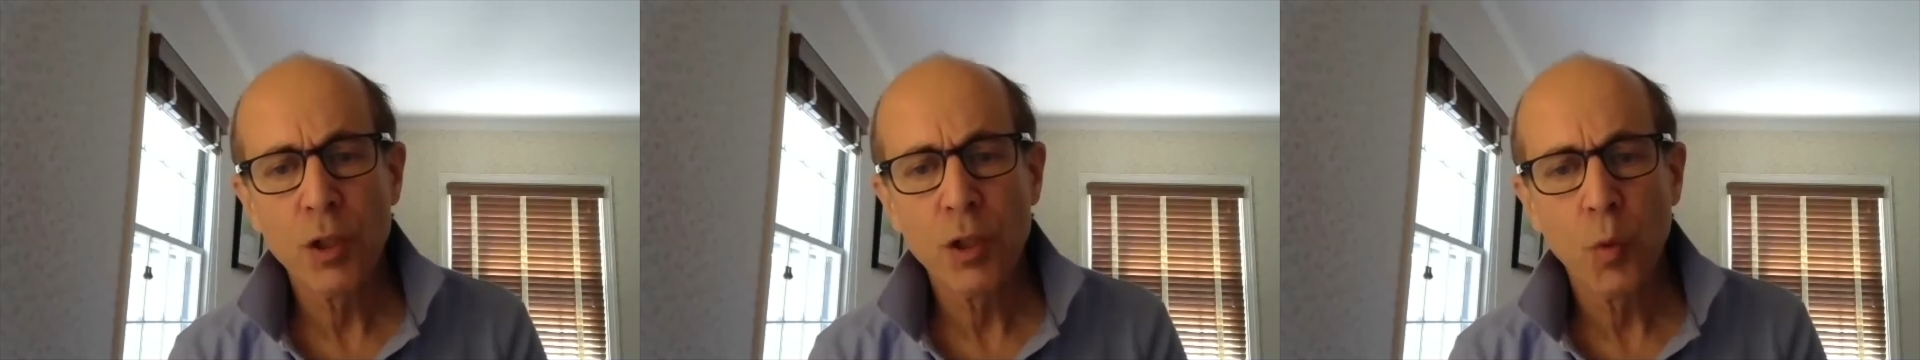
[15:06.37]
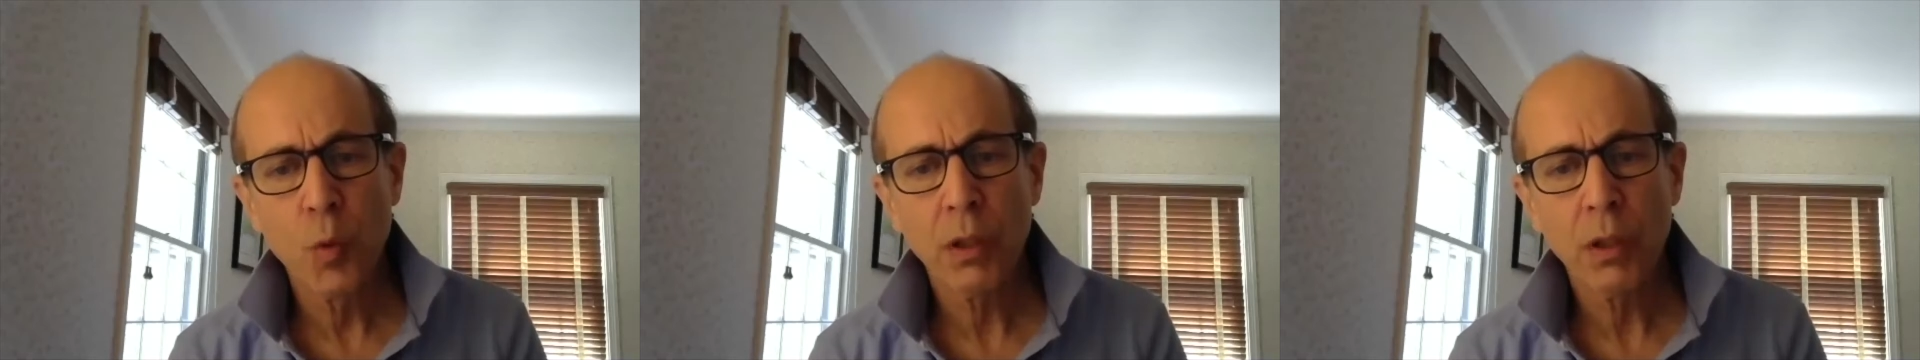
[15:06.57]

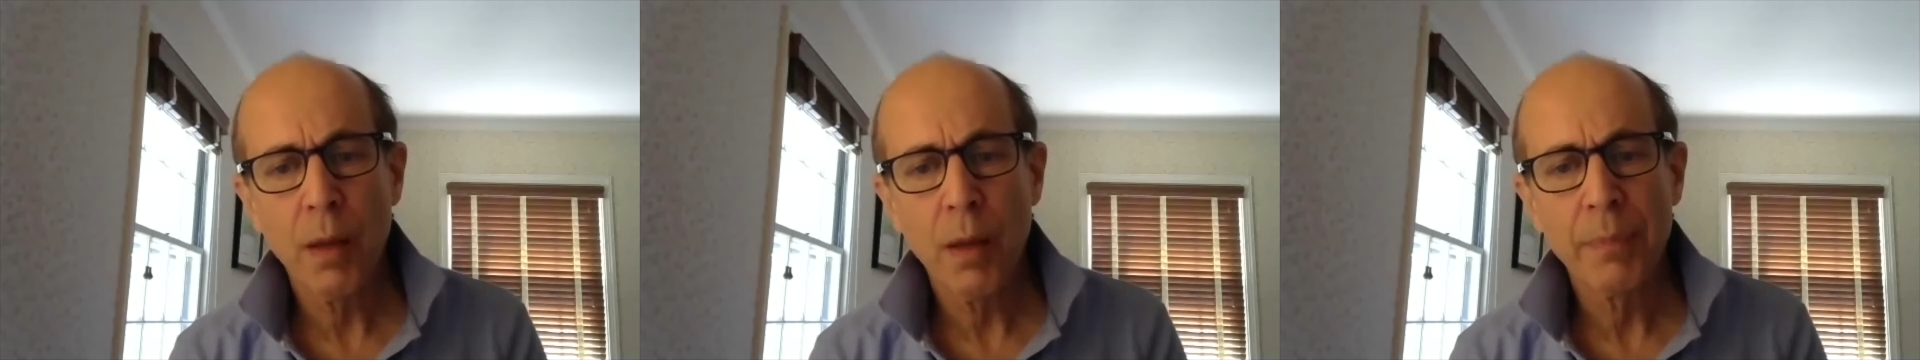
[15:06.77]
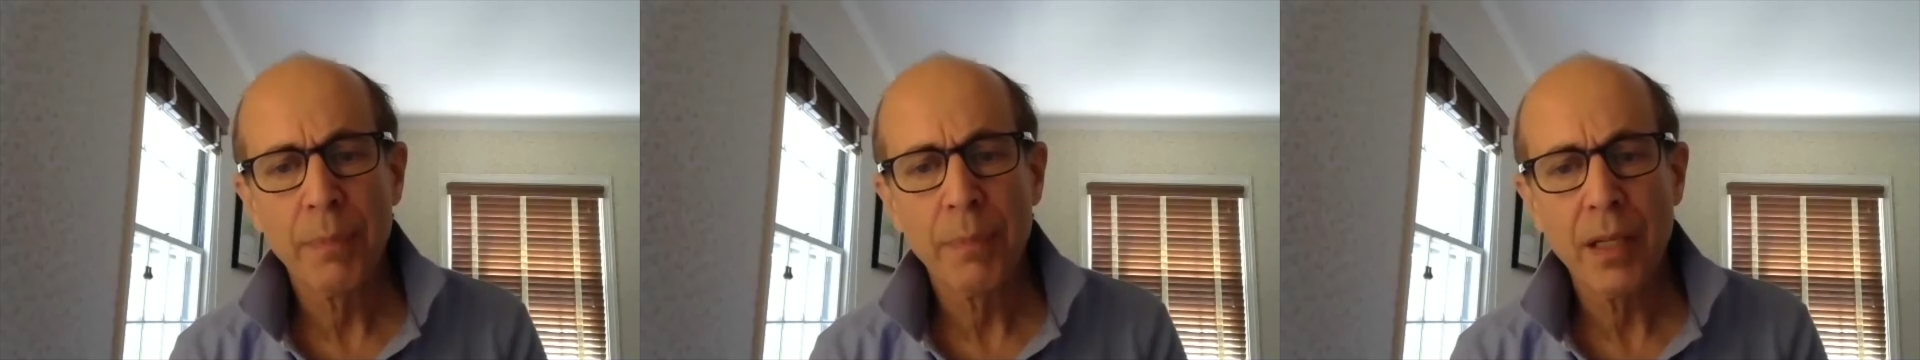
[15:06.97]

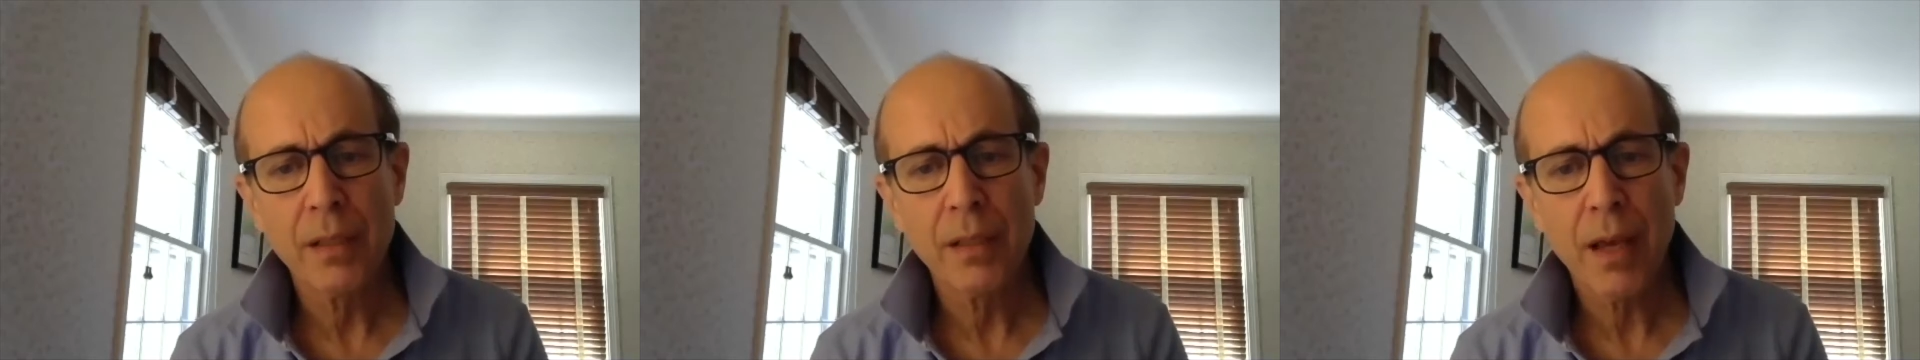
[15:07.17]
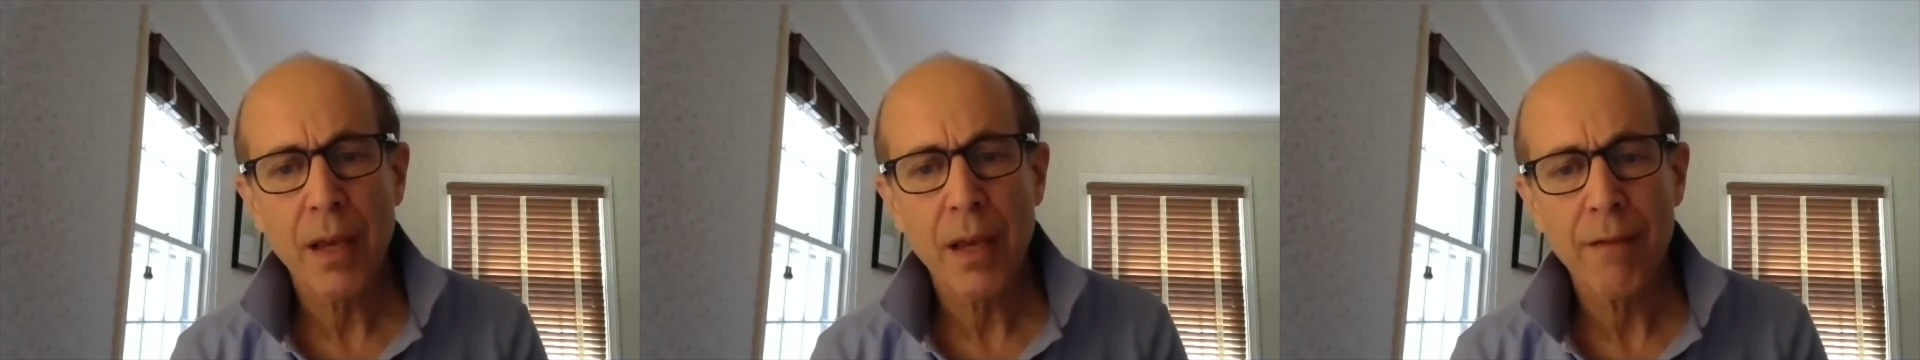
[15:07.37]
companies
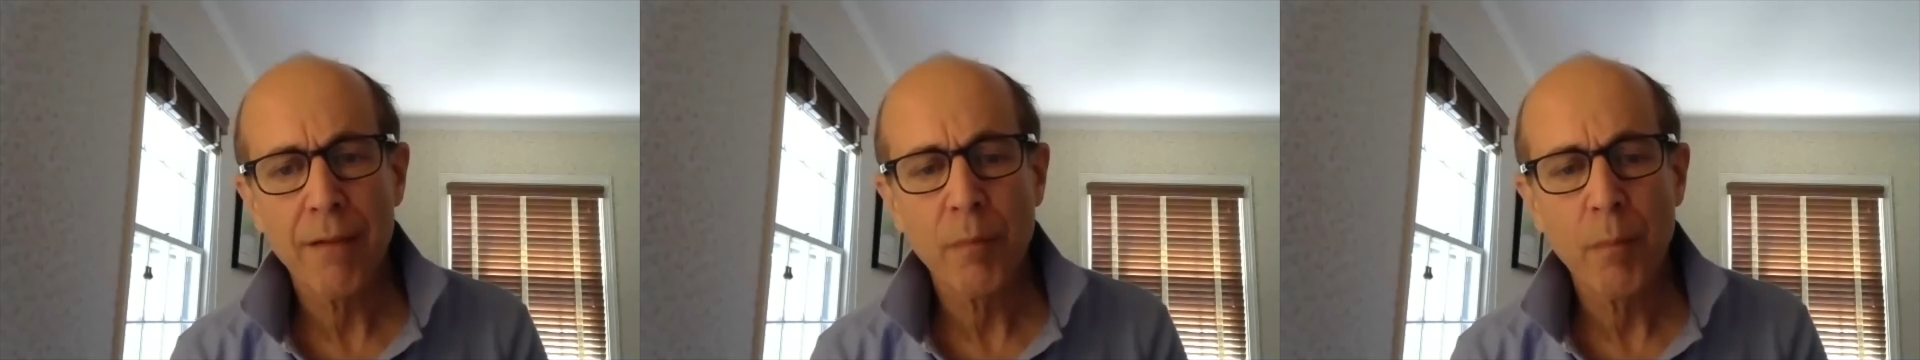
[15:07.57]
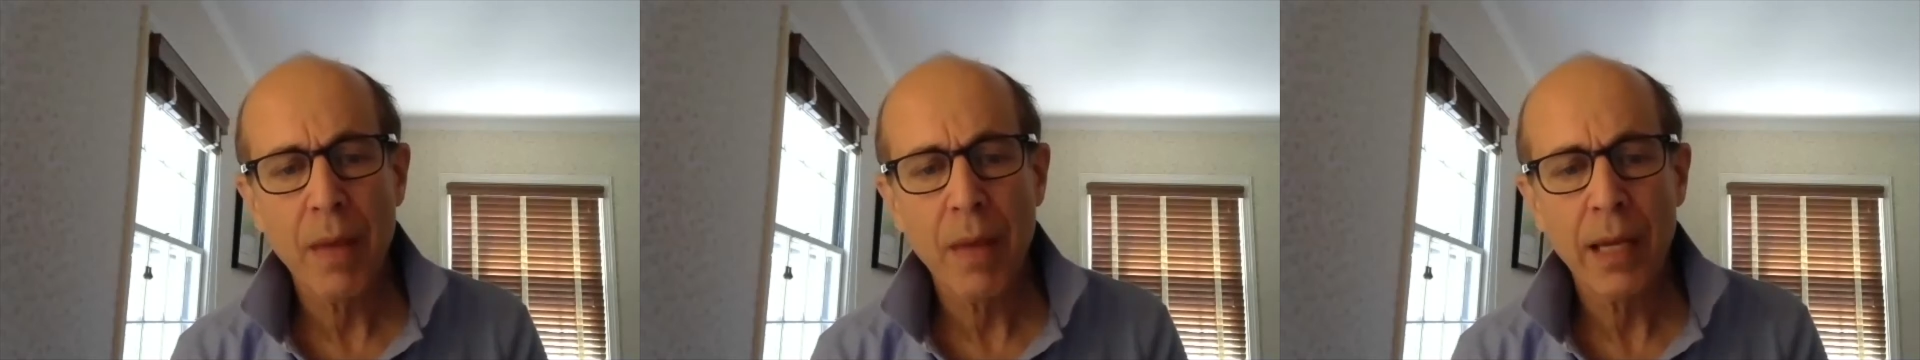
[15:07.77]
have
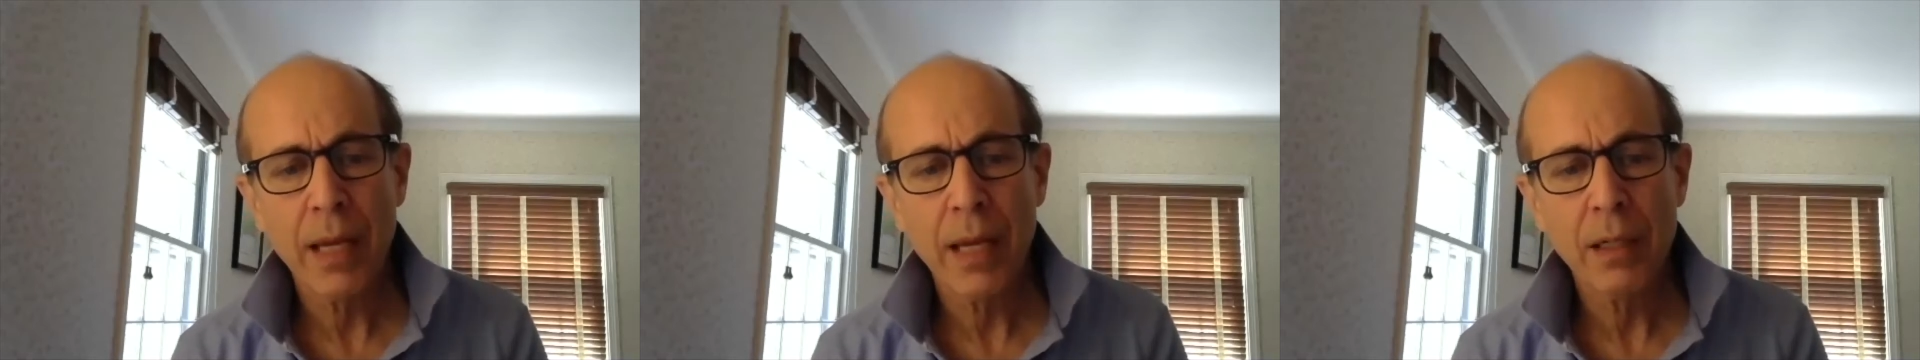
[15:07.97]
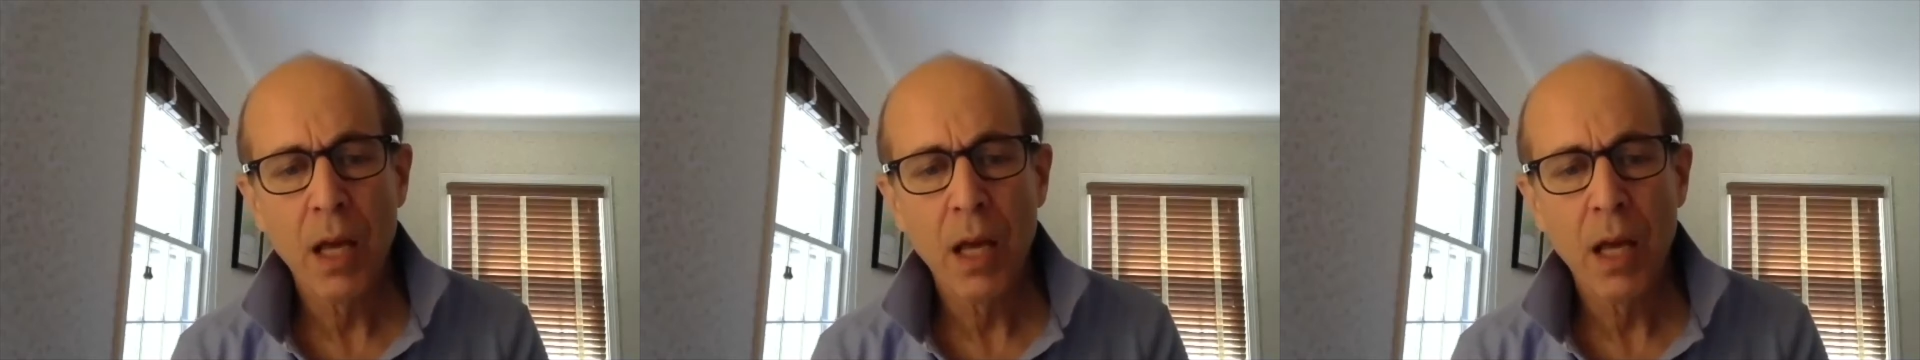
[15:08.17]
made